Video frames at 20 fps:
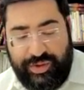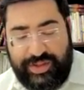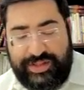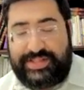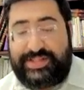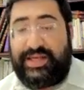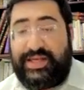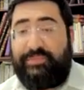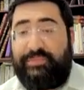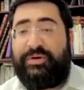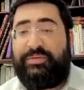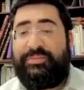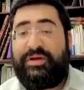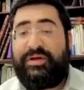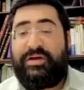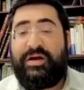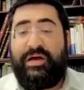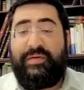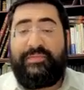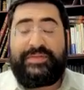someone
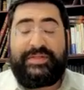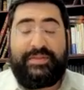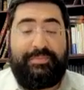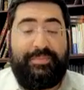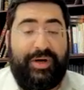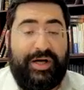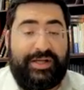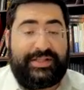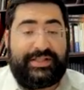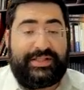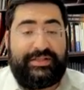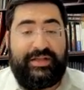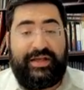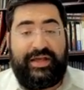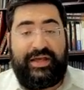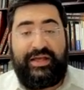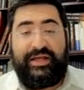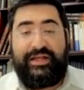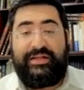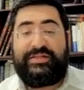becomes a possible
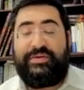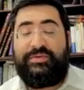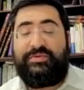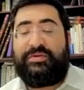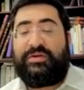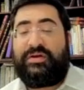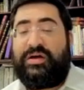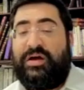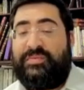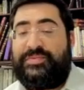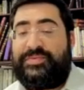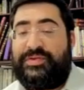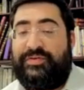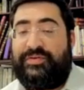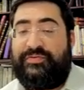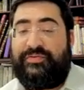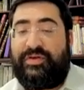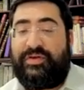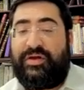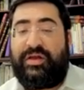aid, someone becomes
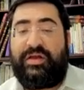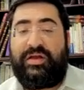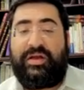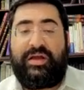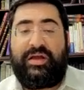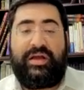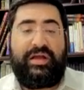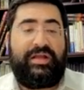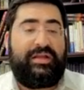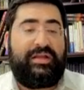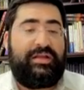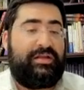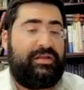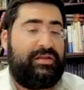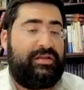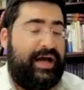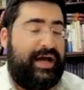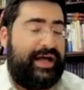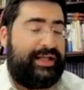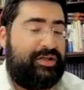a
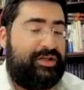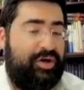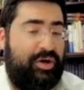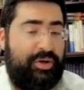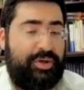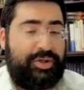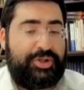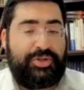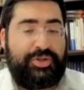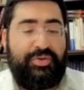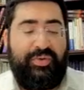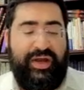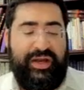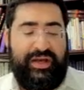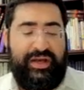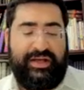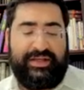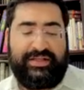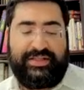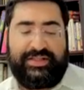not kosher
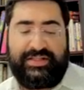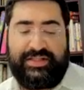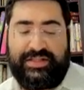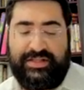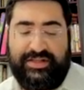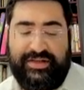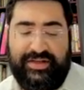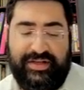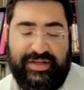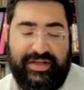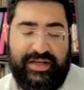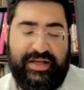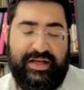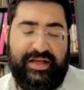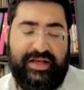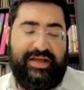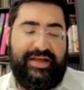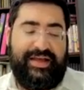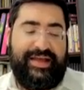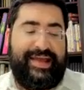witness,
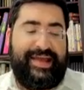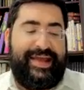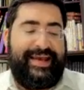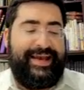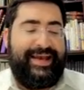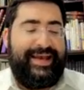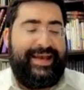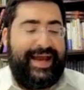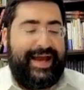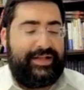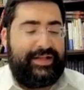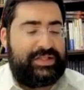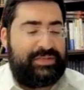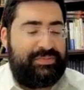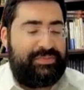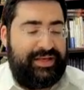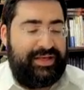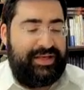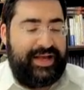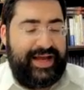an
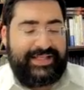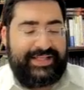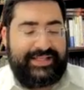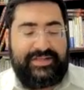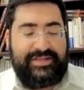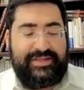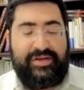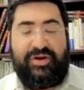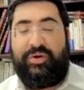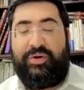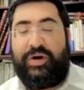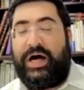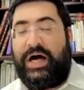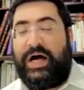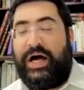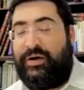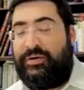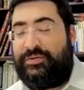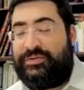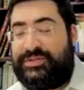announcement has to go
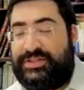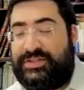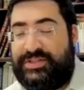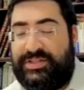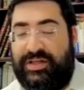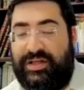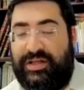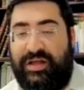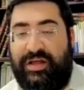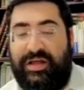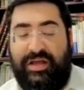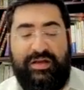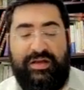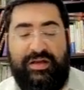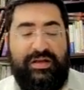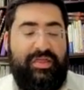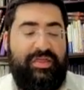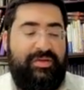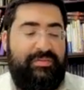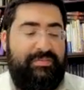out
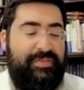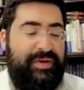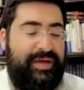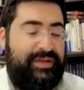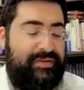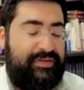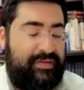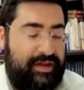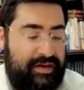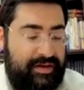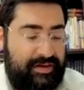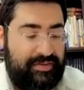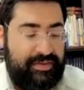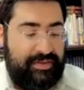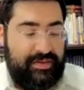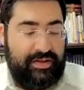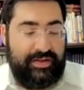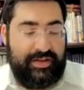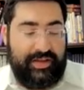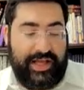in the Beddin.
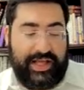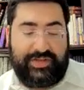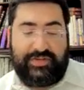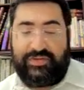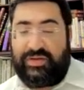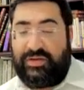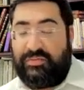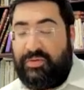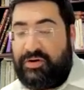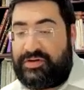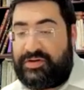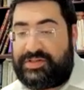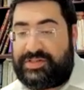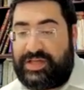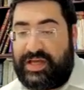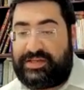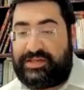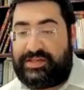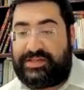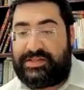That's what the Gemara
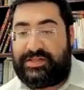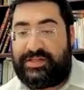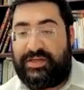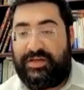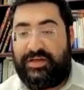says.